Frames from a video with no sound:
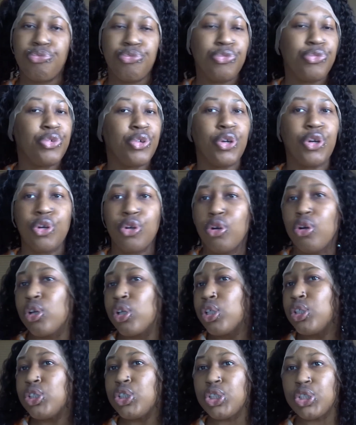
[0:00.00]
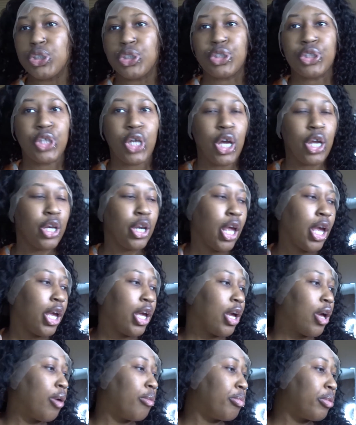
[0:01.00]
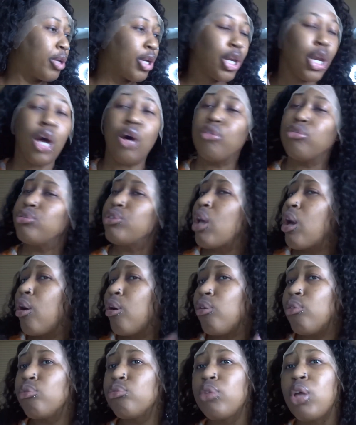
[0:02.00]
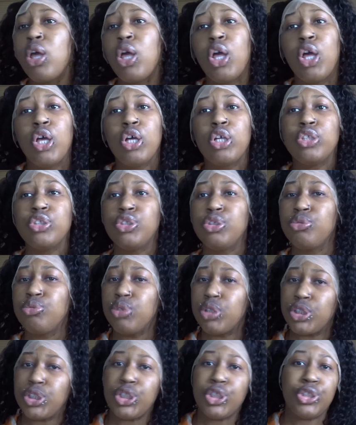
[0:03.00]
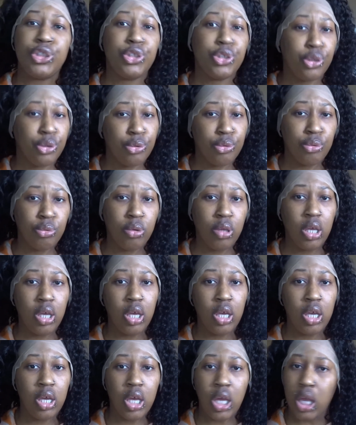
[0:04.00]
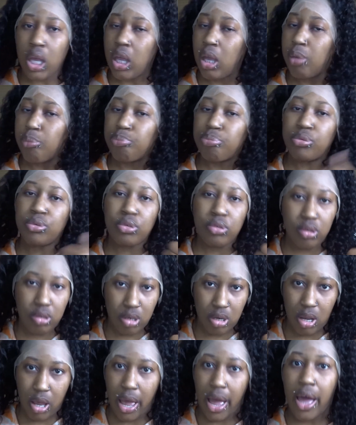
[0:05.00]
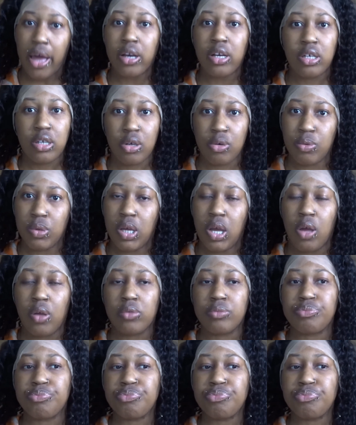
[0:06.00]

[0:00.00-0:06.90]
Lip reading: your girl can just dang gone put her clothes on, do what she do, and psh, out the door we go.